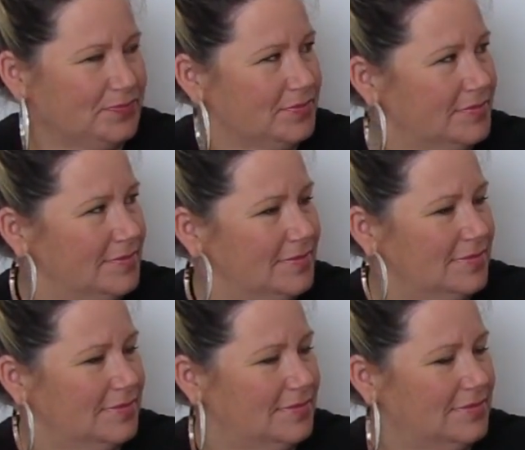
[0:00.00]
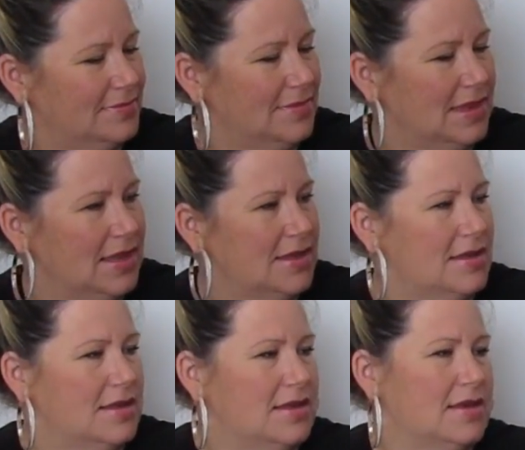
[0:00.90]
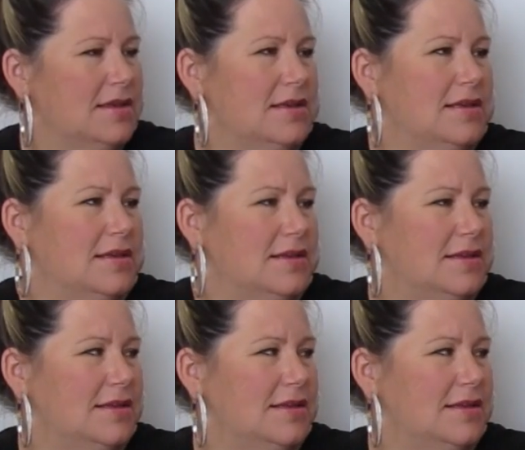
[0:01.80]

[no speech]